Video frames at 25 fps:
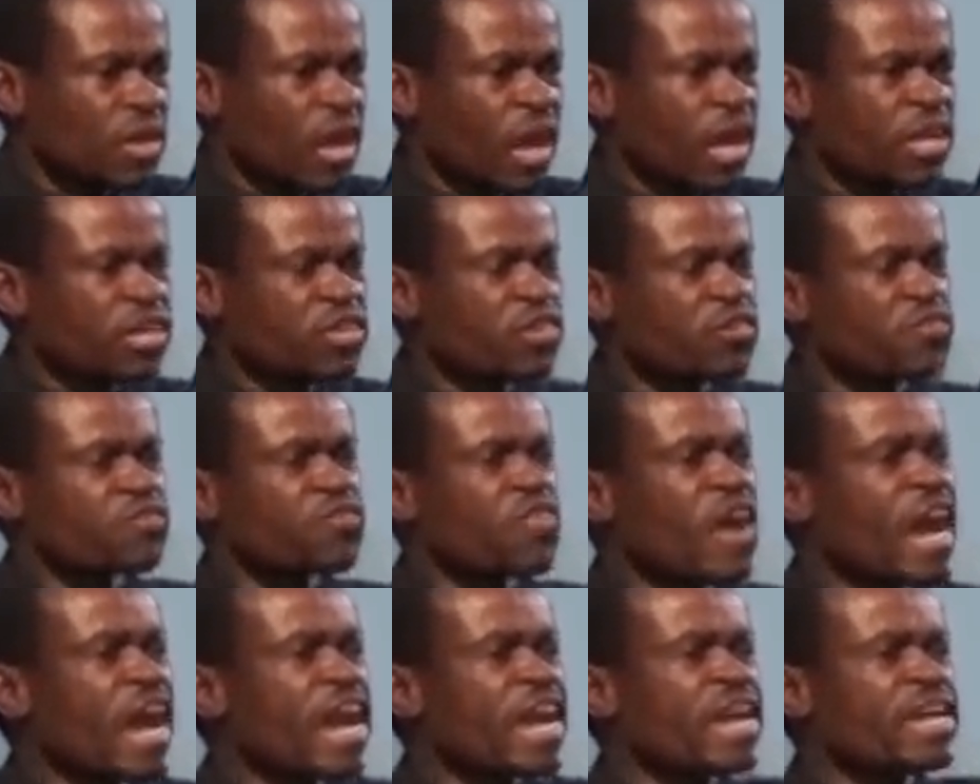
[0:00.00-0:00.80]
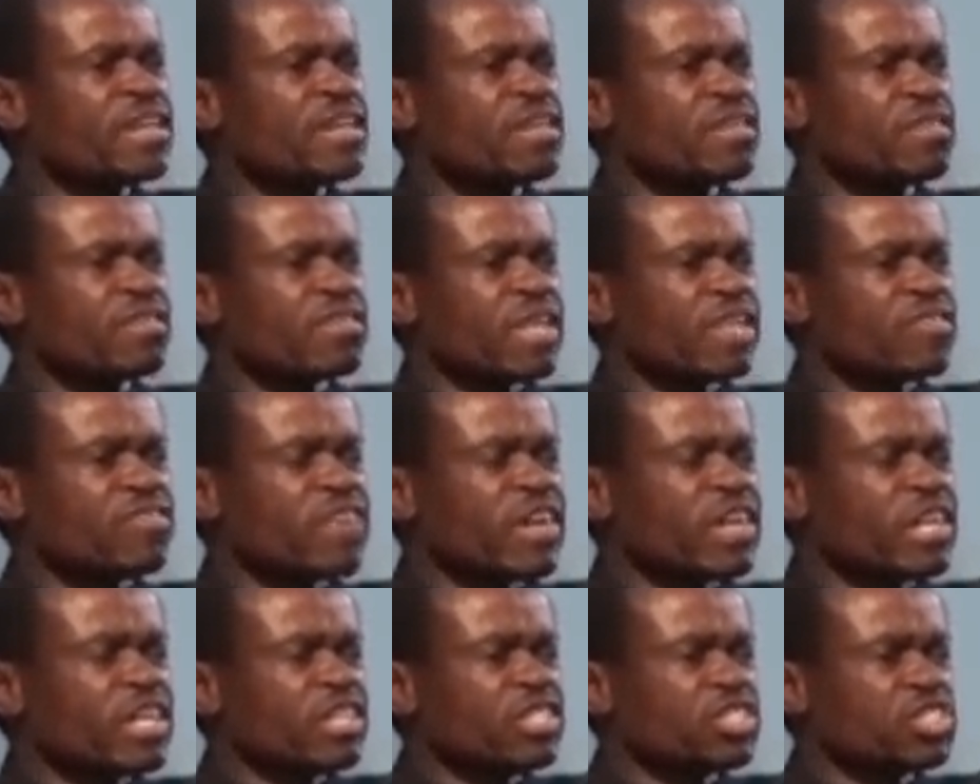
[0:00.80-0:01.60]
and you find that
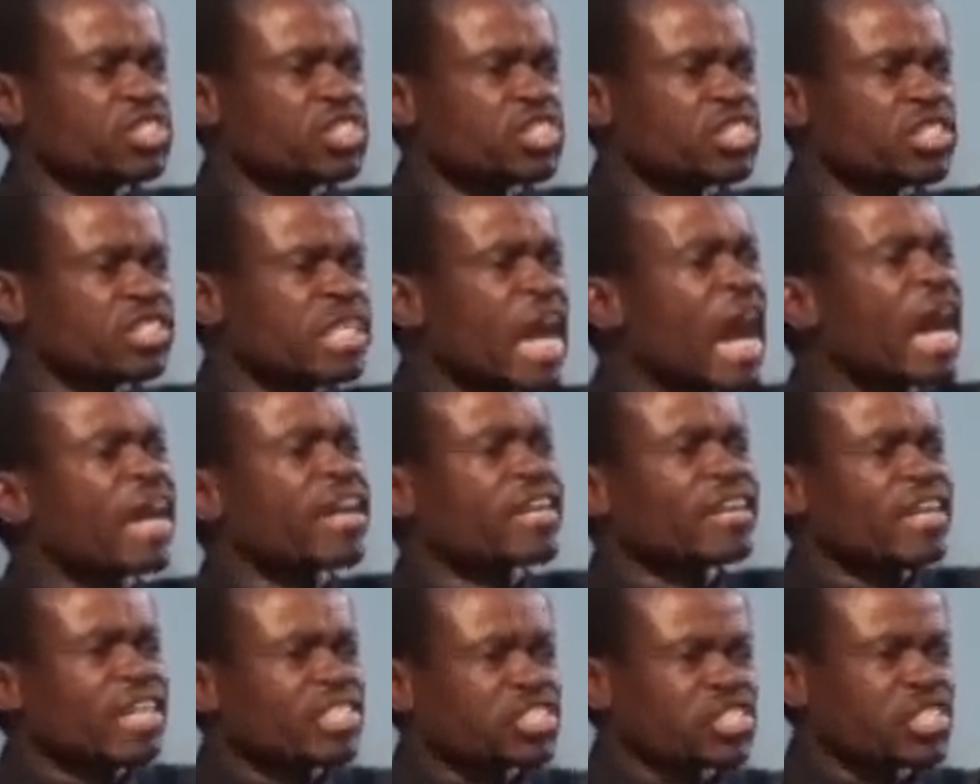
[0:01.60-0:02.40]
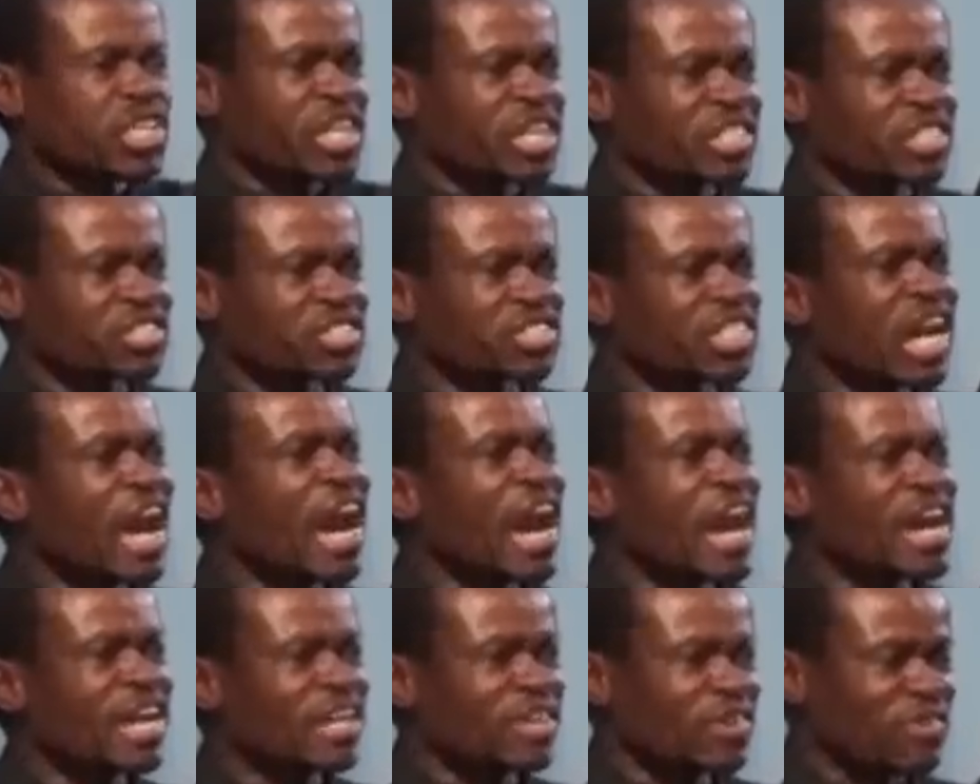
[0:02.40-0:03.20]
there is darkness
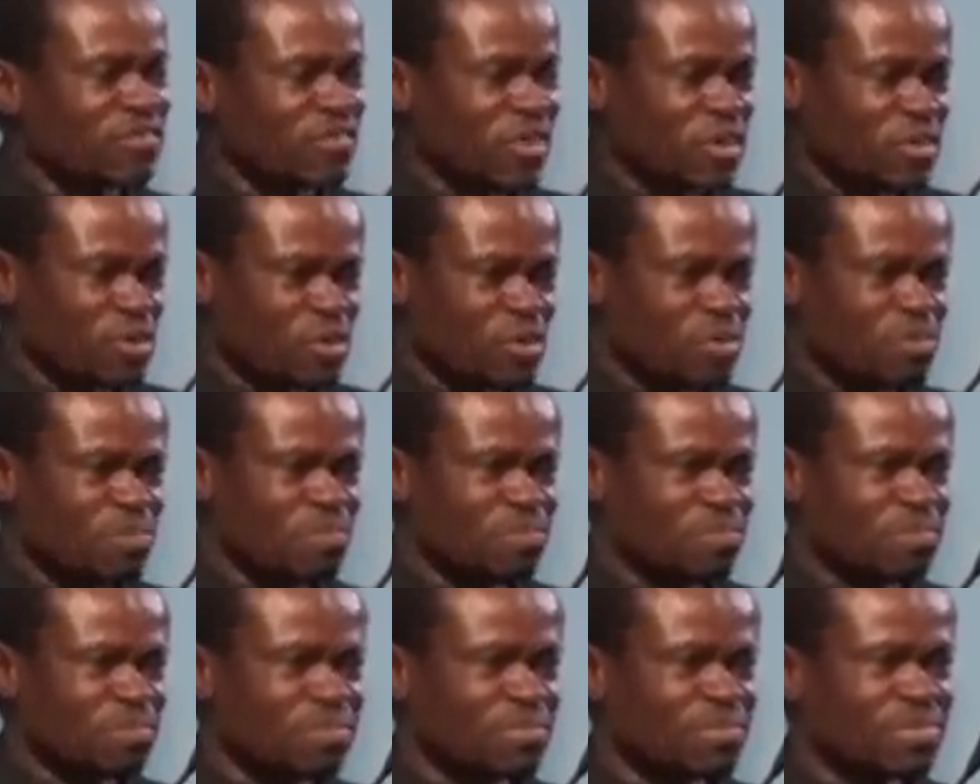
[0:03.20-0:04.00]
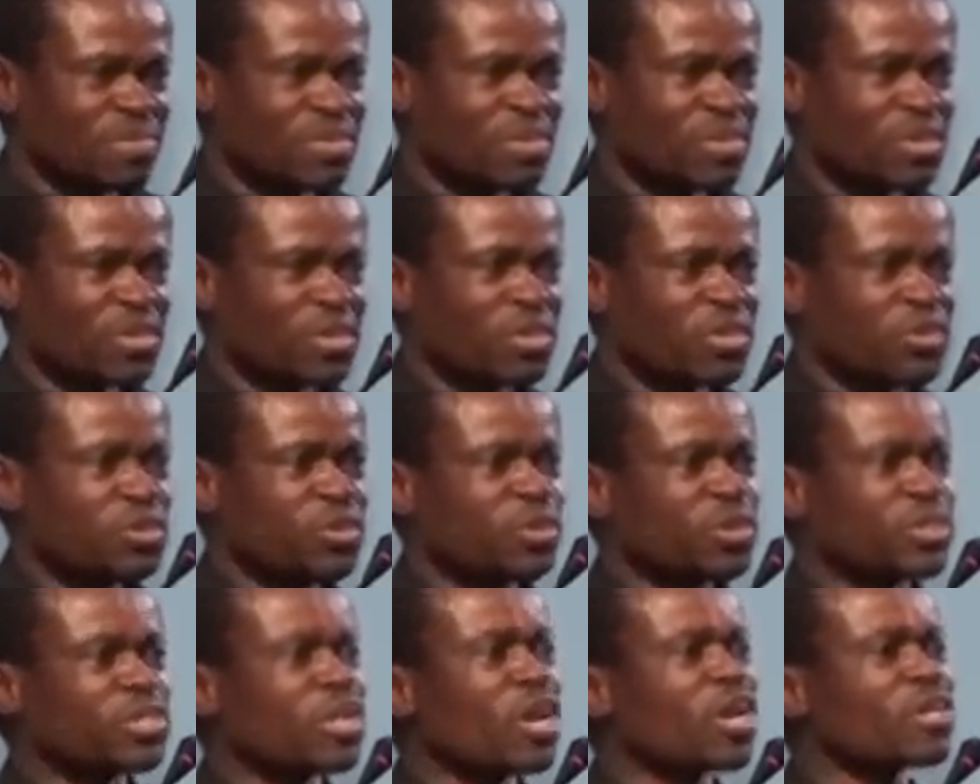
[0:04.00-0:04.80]
inside of the room,
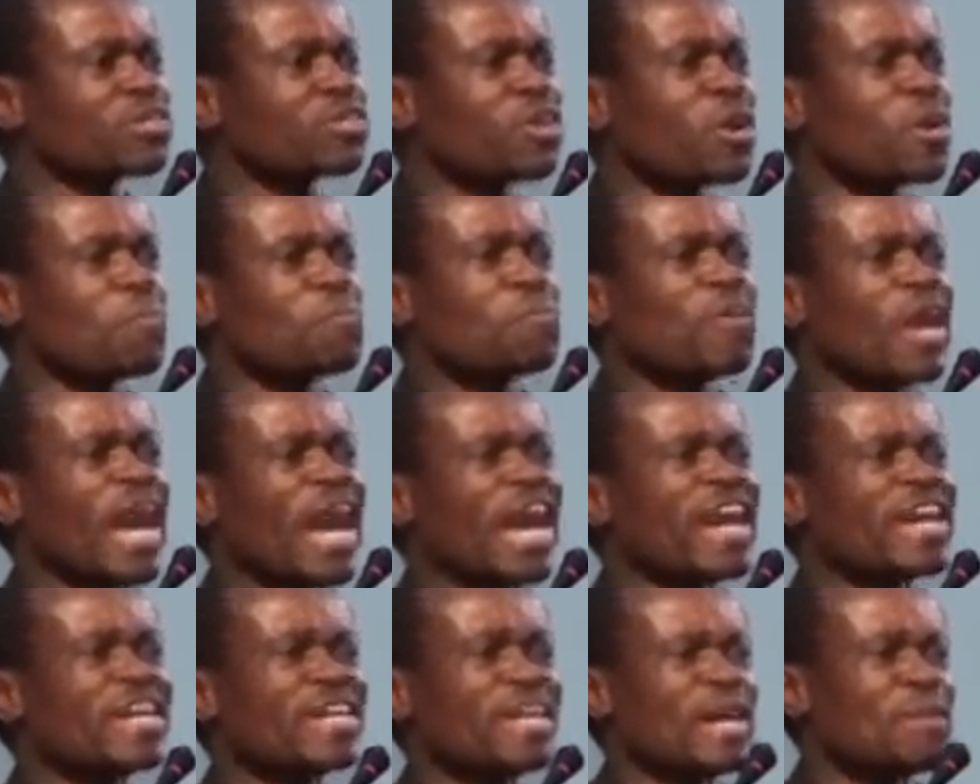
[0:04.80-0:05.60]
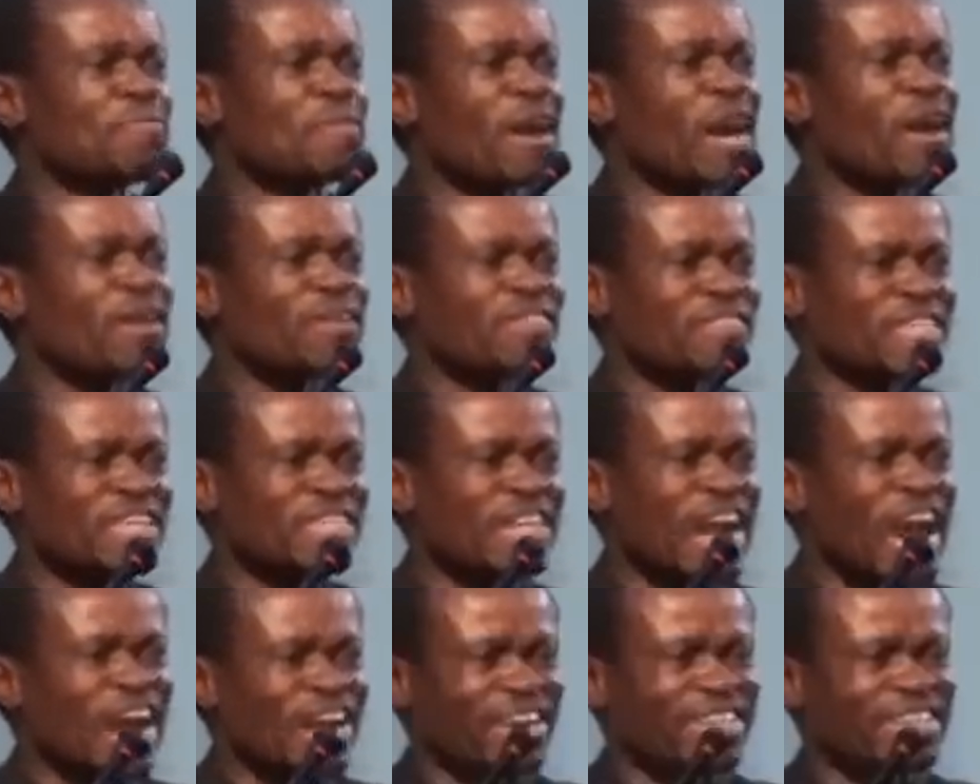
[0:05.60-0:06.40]
you don't complain about the
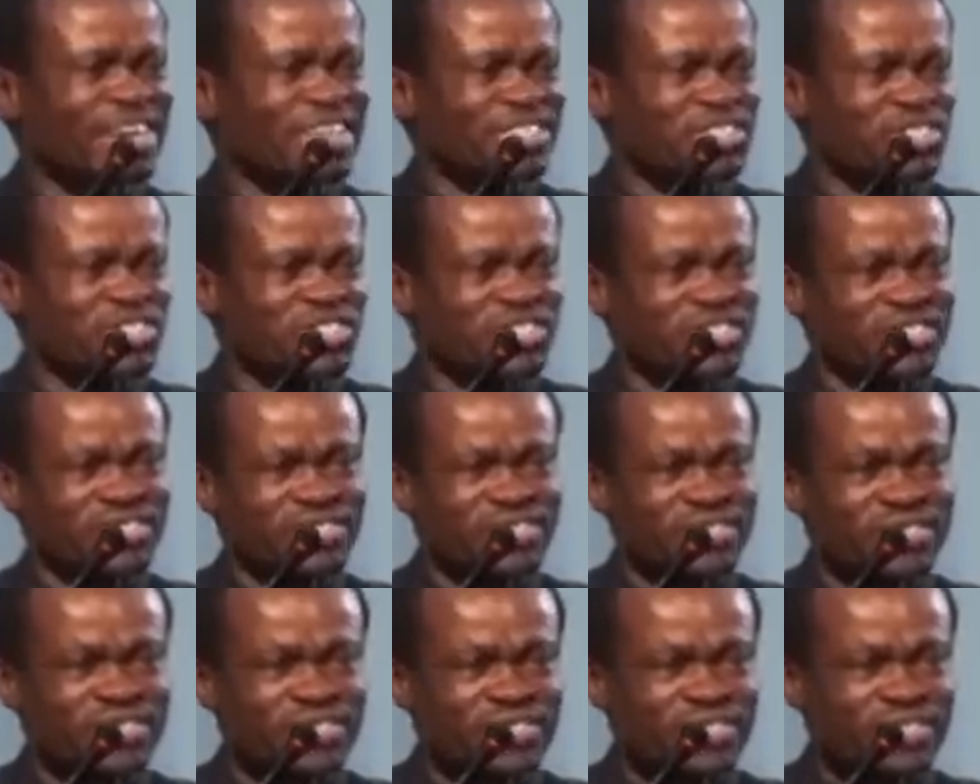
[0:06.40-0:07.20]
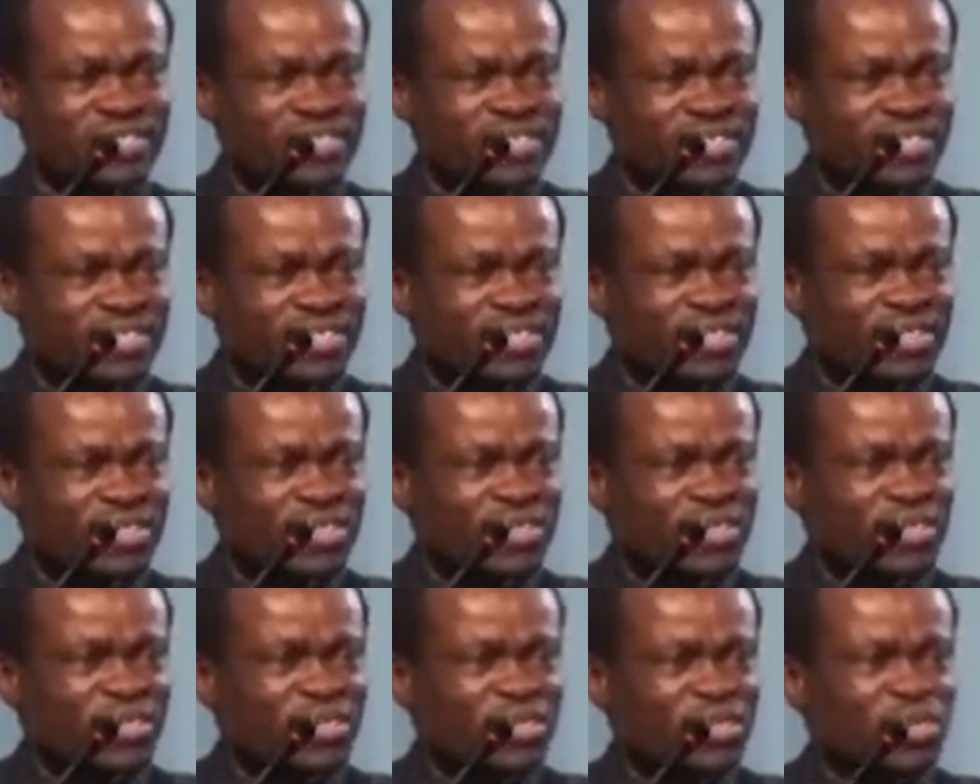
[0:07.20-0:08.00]
darkness.
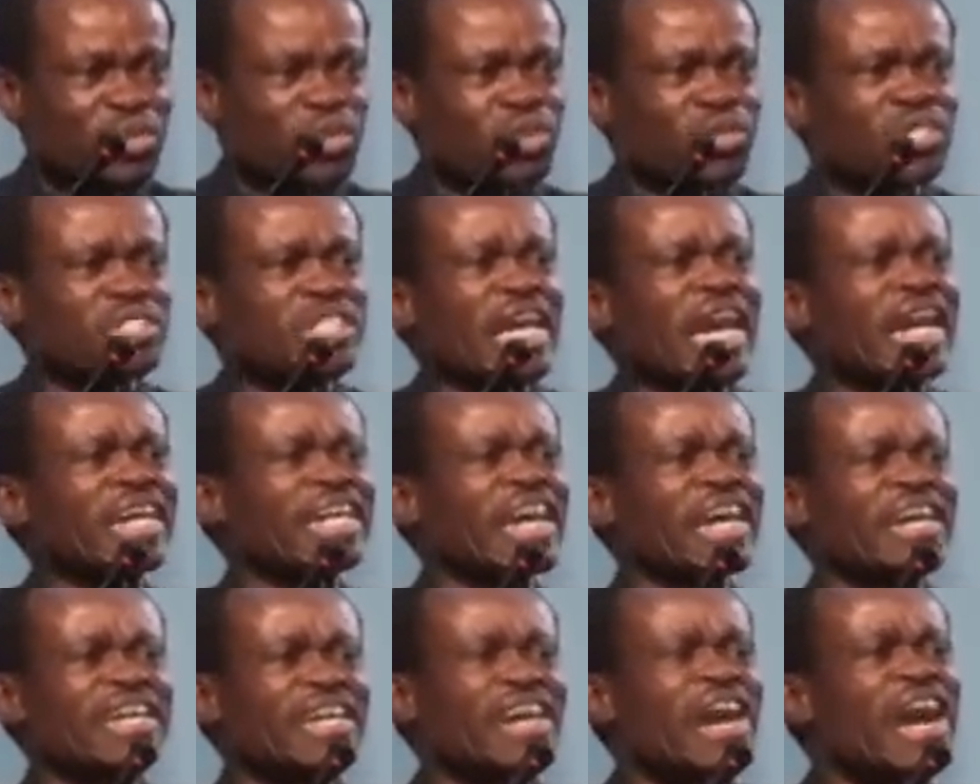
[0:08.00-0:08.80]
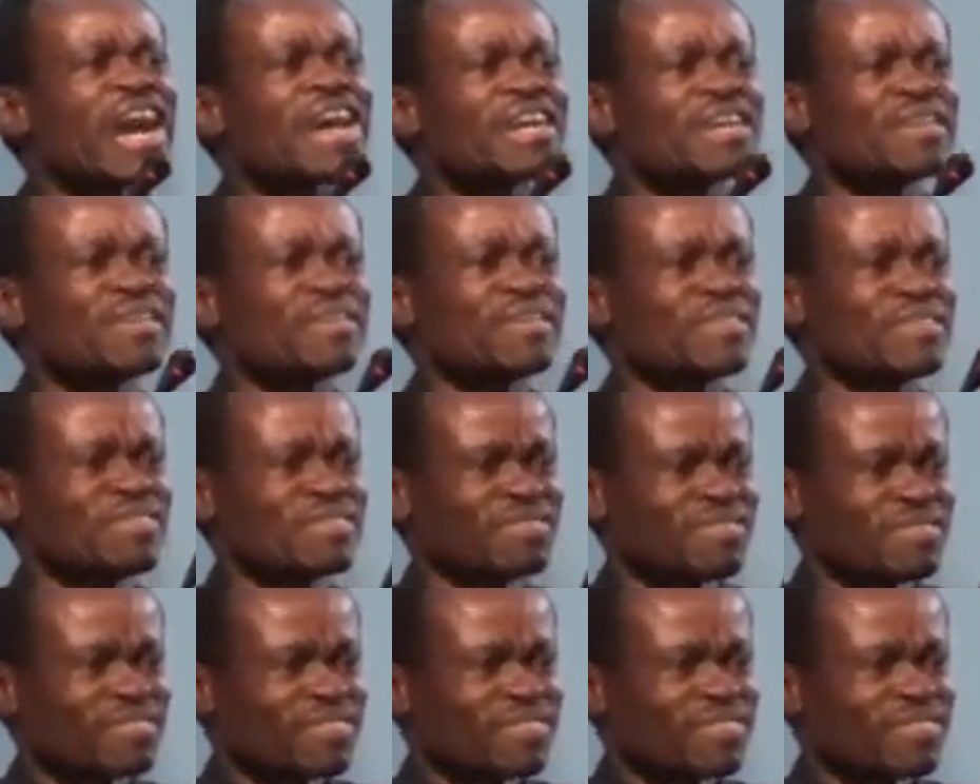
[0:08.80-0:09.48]
You take a candle